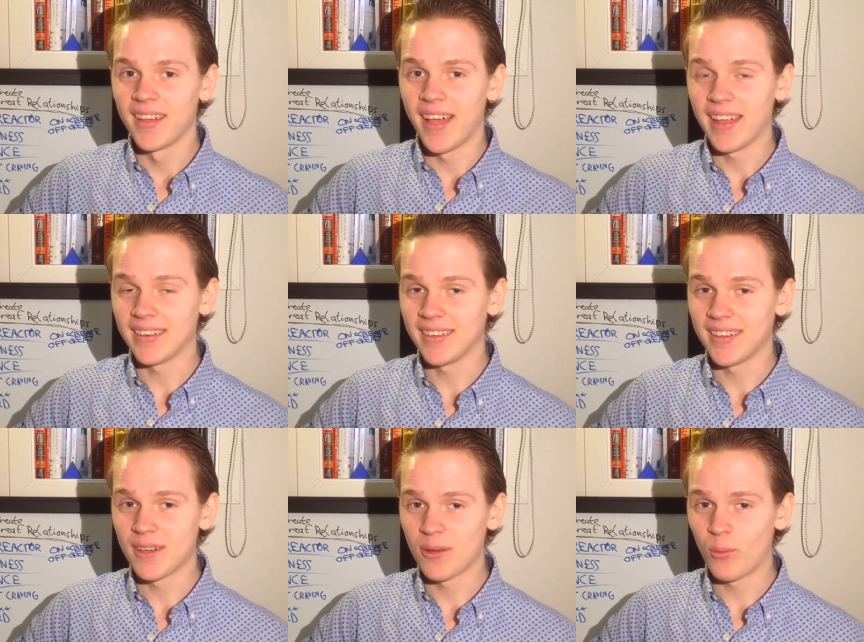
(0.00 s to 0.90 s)
And
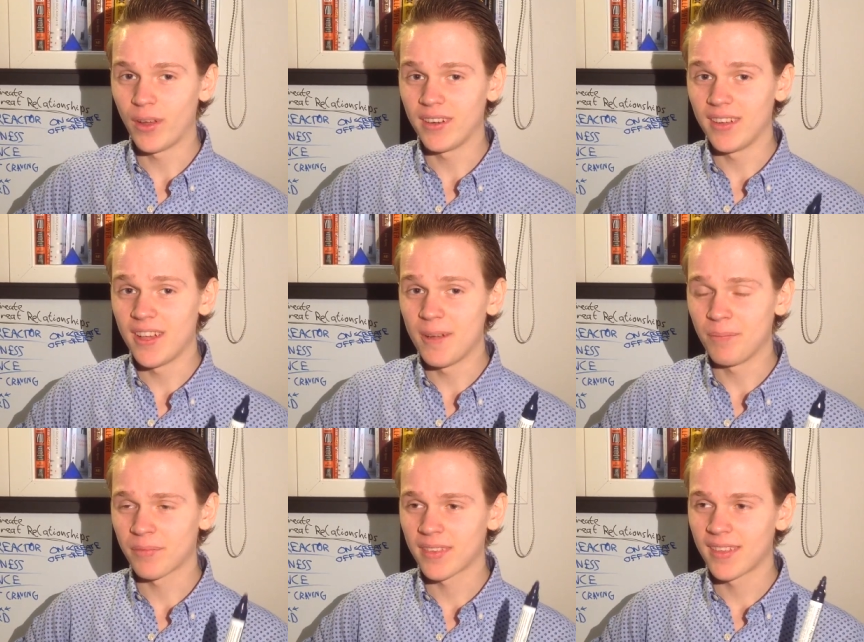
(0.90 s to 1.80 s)

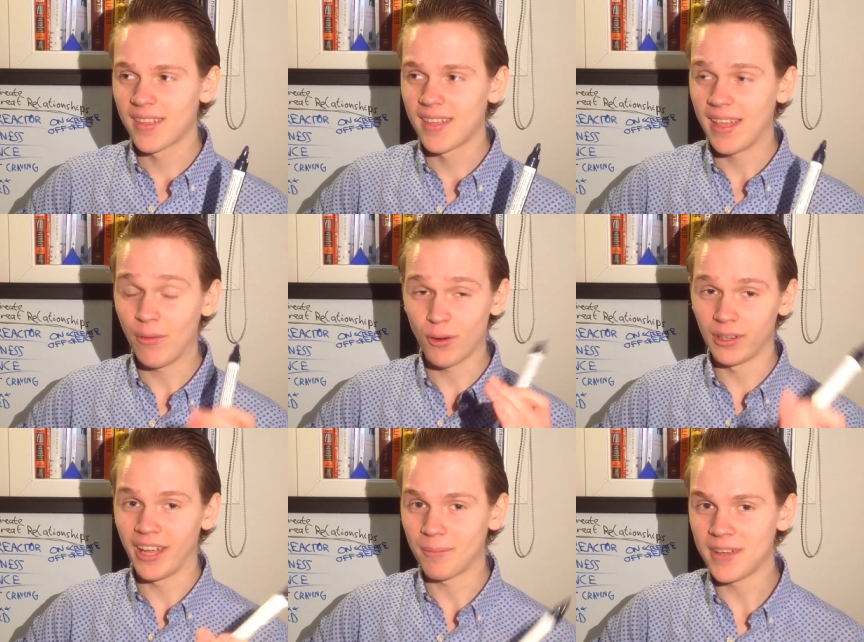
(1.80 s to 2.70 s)
if you're
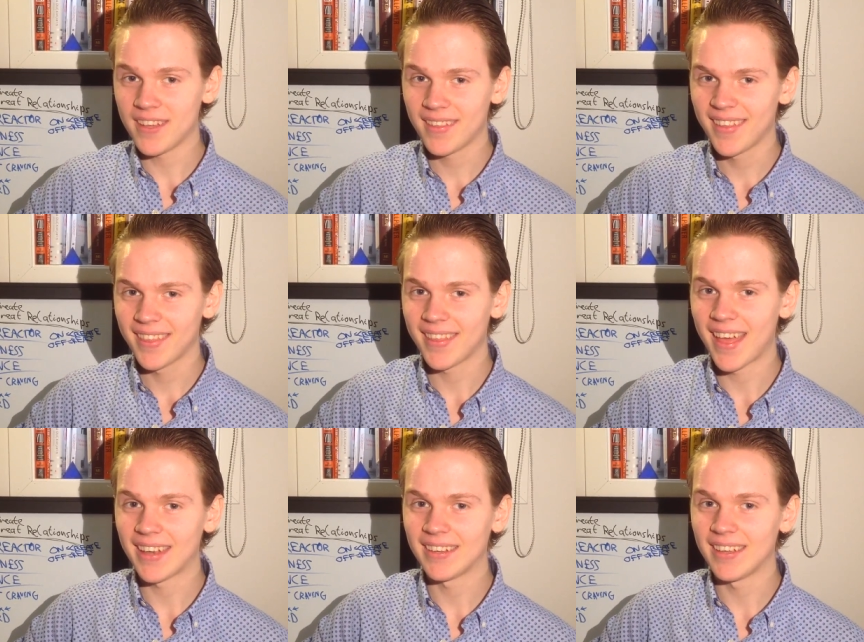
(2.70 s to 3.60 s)
like me,
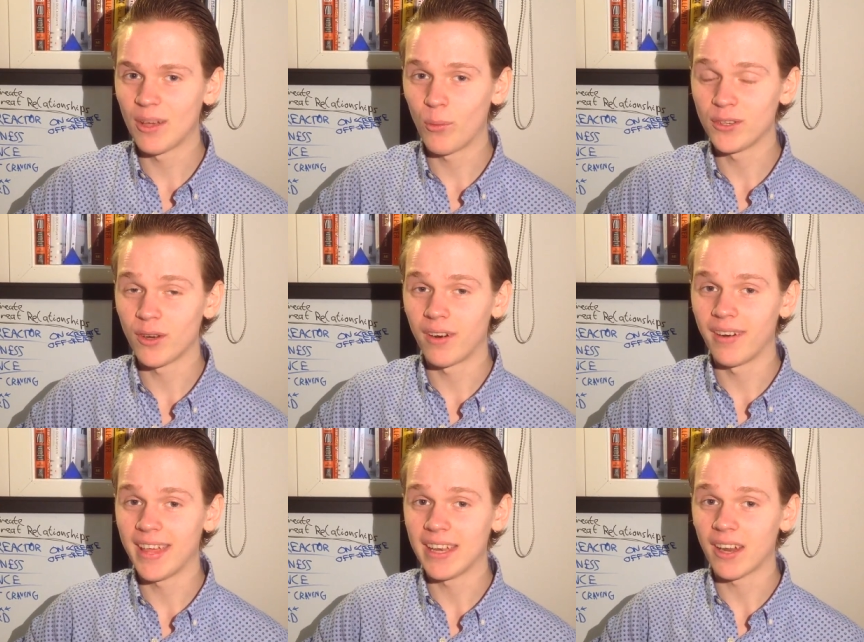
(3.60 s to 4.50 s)
then when you are
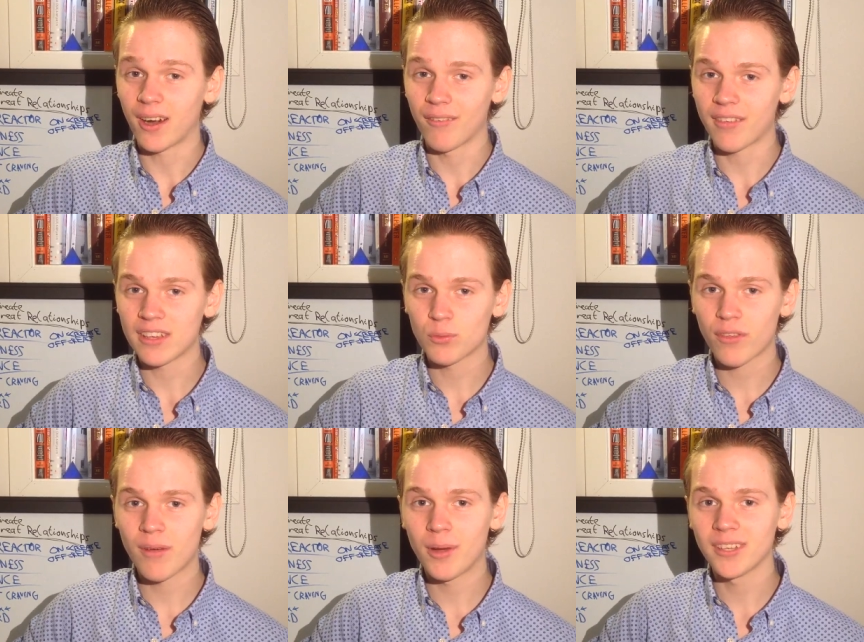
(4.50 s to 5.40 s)
in a conversation with
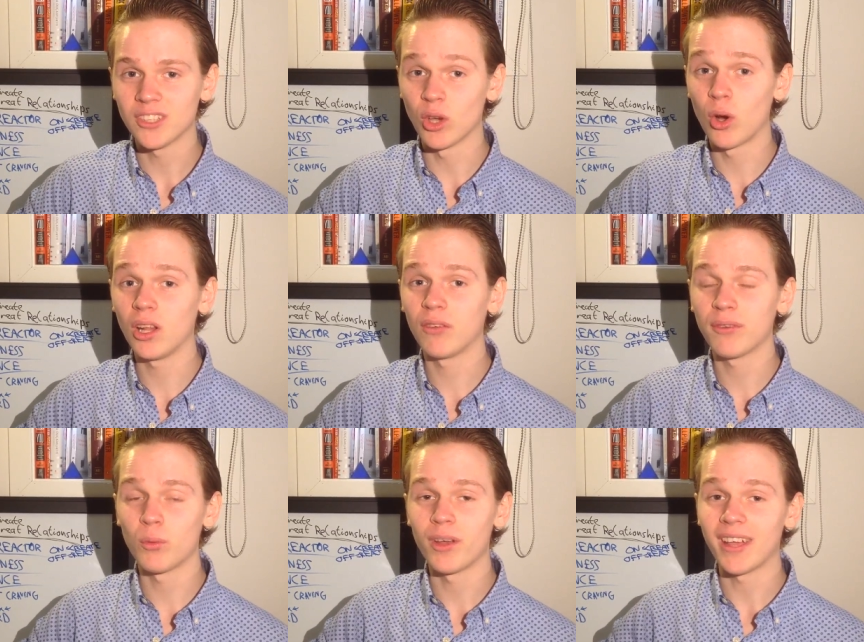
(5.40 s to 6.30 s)
someone, you
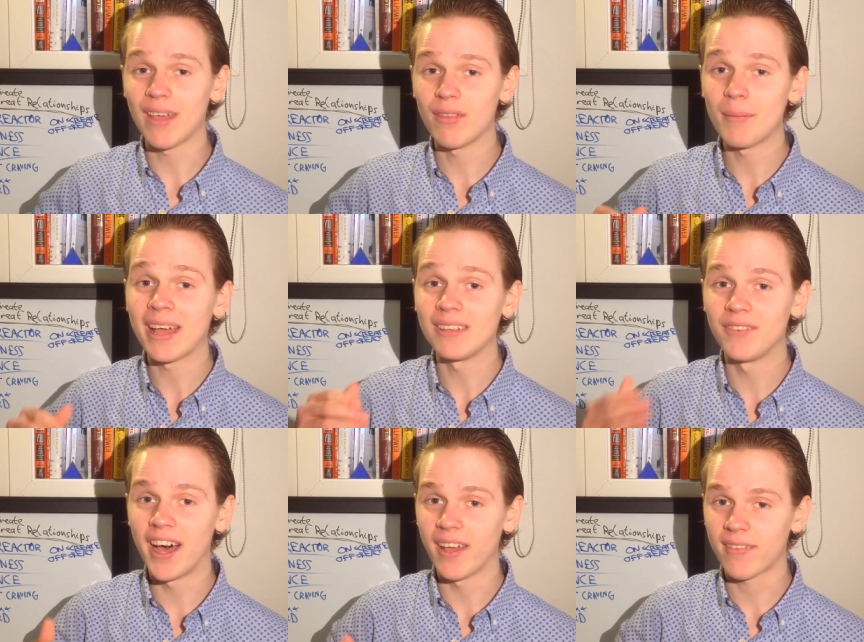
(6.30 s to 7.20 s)
often want to give them
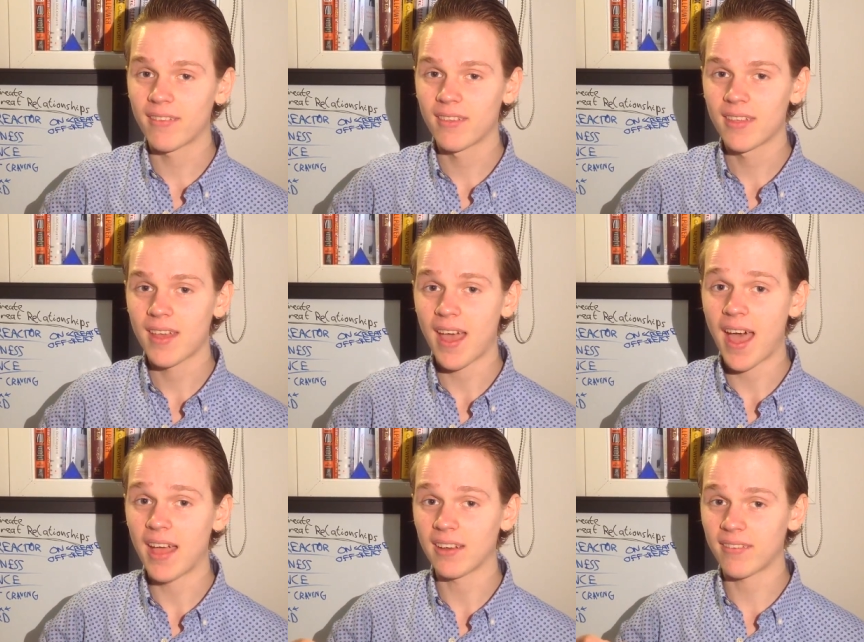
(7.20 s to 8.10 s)
advice
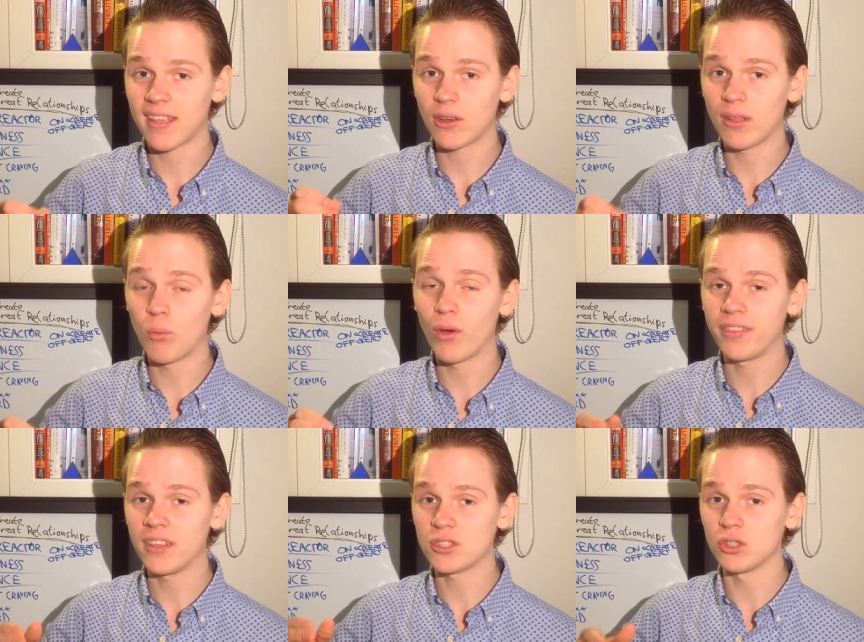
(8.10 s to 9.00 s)
and say to them
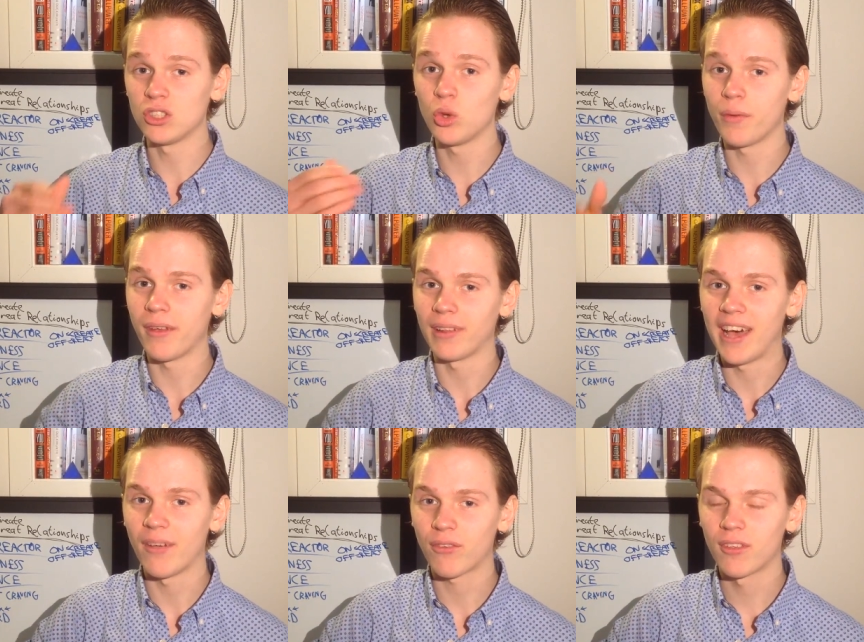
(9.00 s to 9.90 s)
what they should do with their
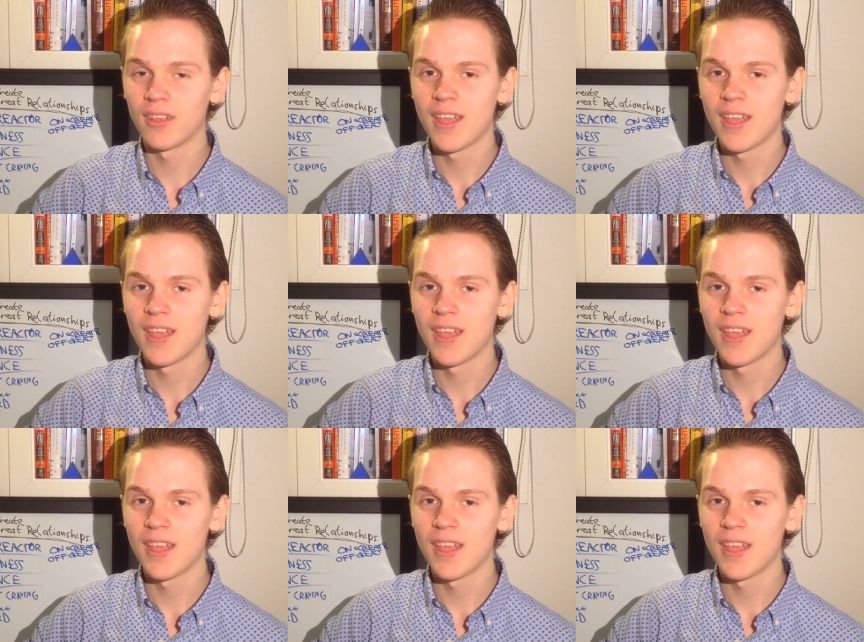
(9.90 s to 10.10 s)
lives.